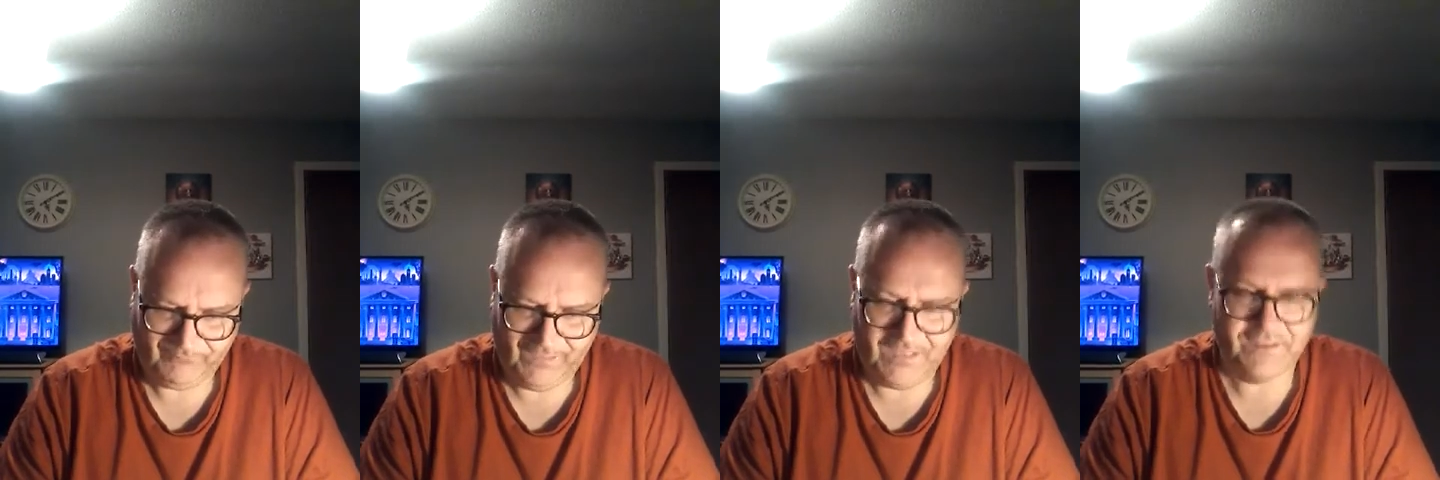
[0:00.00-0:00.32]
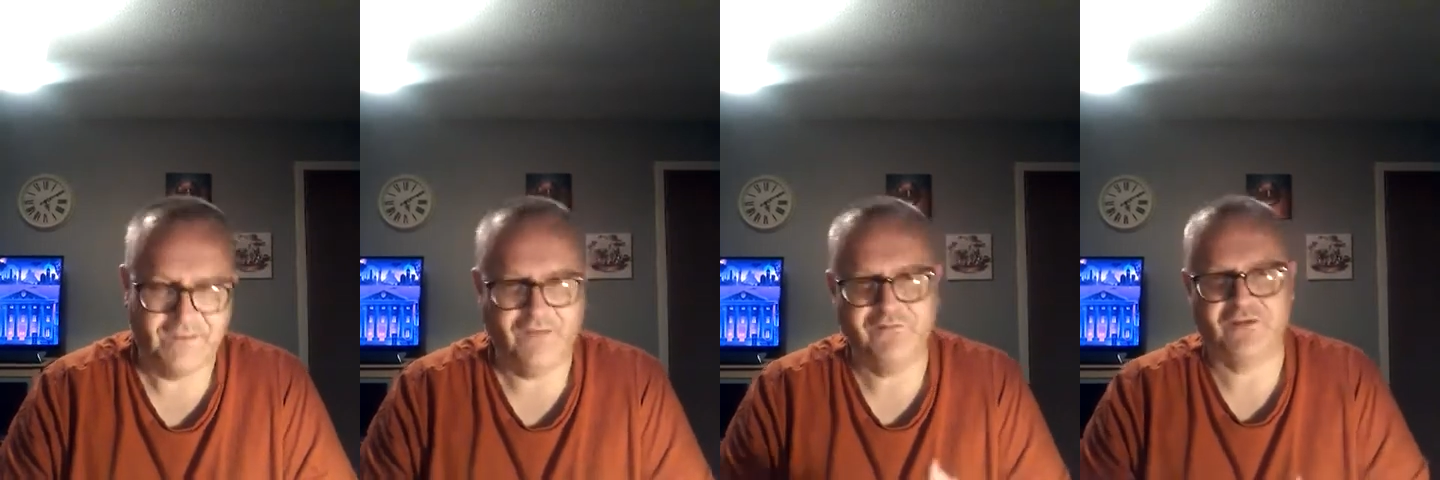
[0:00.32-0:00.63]
It's
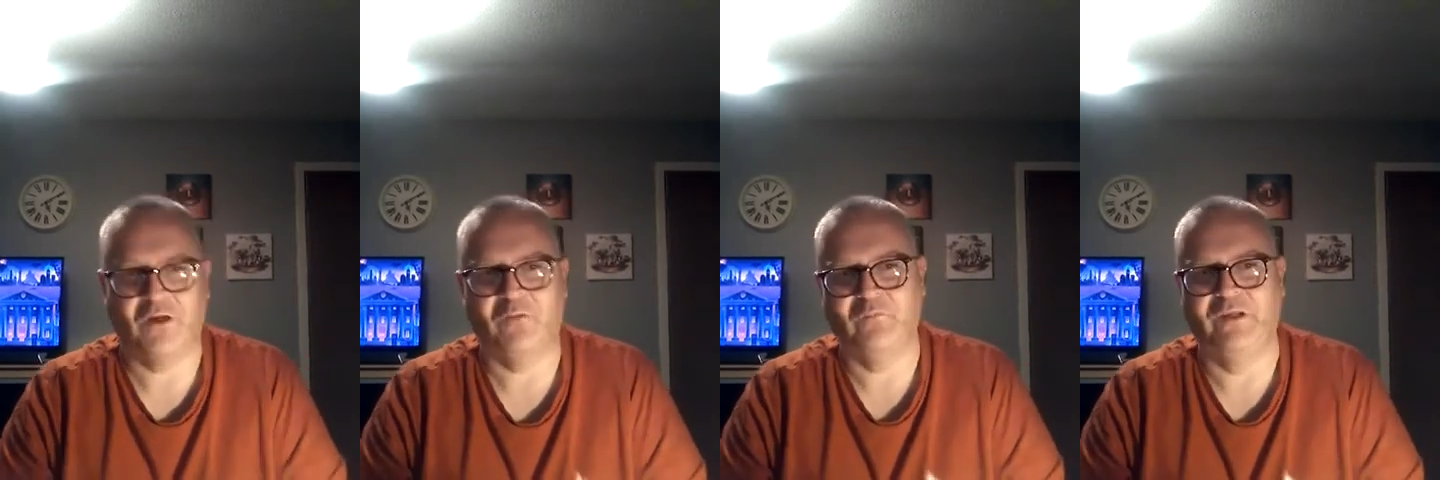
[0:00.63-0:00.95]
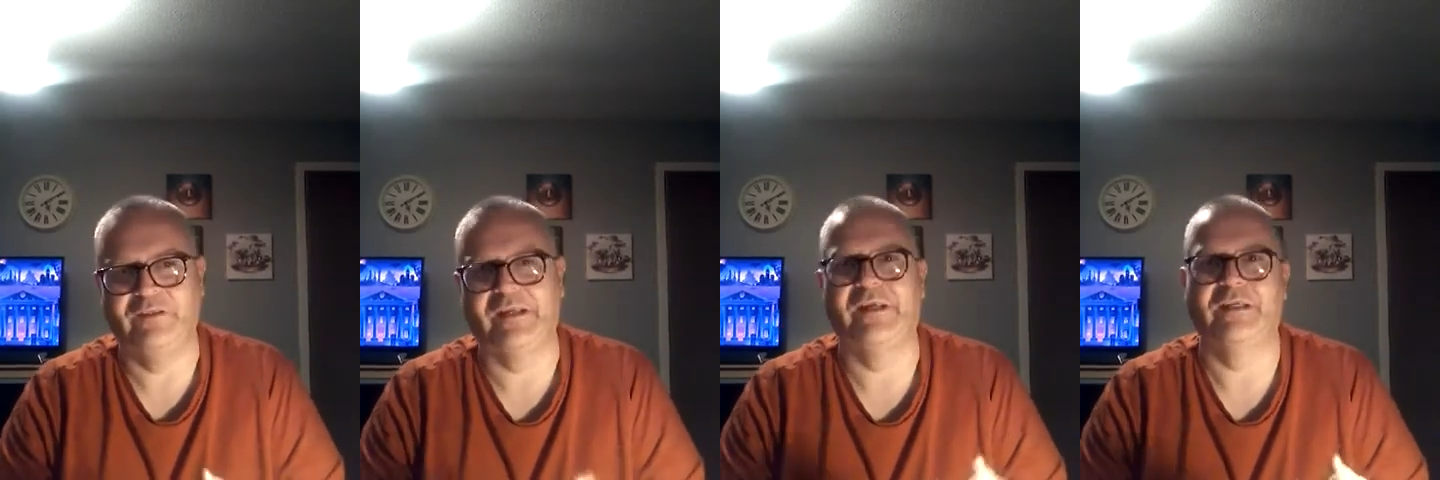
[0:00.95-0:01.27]
as if
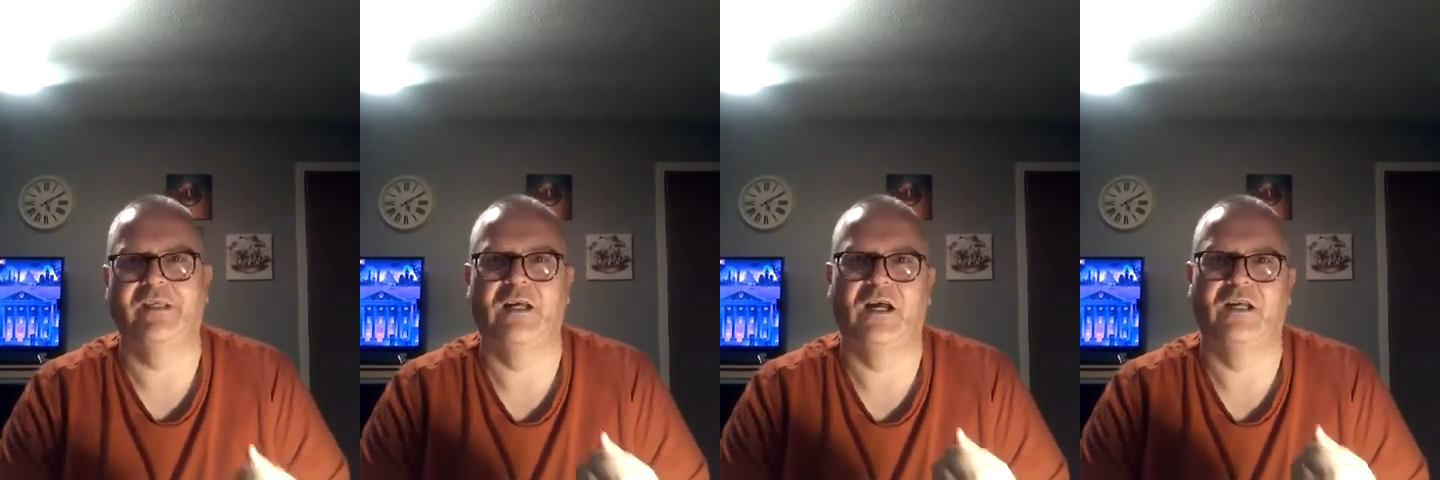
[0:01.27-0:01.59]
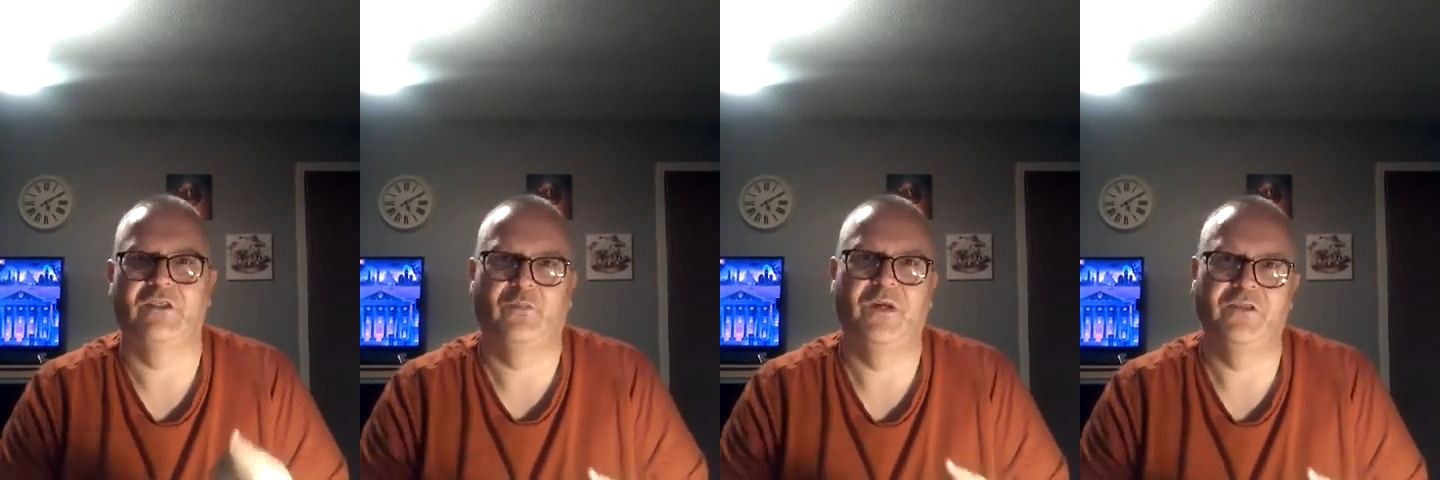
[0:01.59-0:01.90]
someone takes a
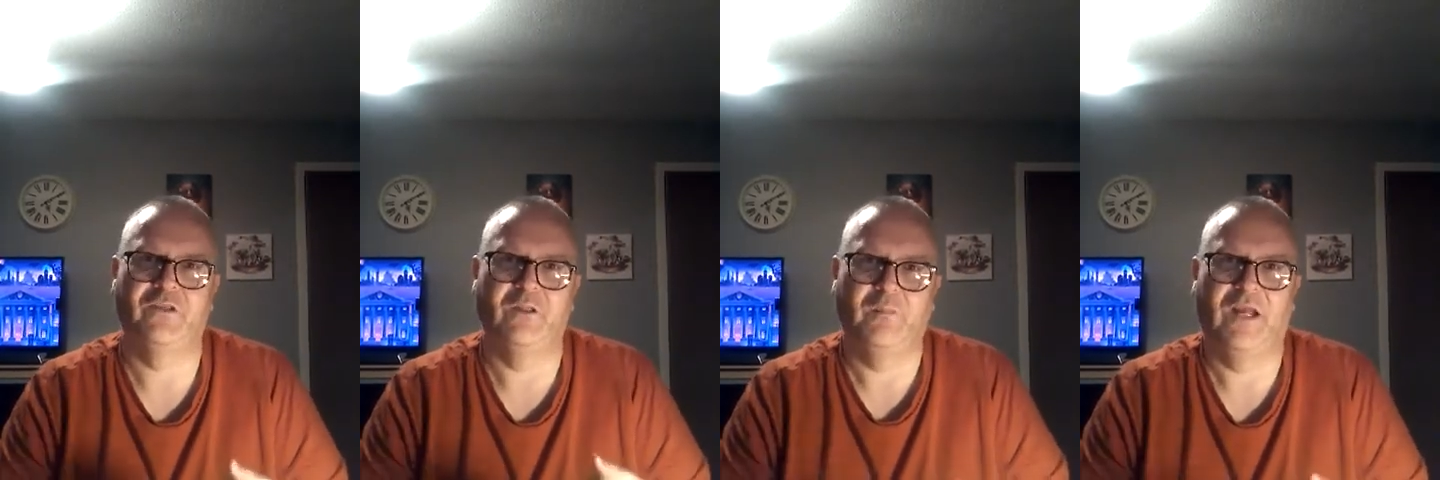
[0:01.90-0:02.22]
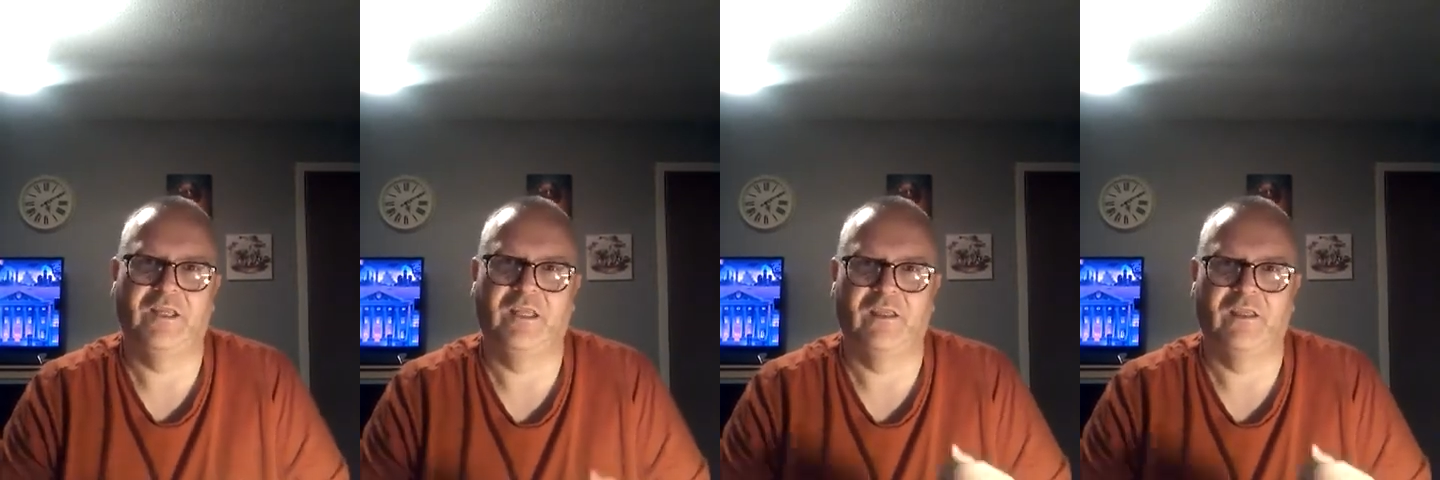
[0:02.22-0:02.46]
switch on the back of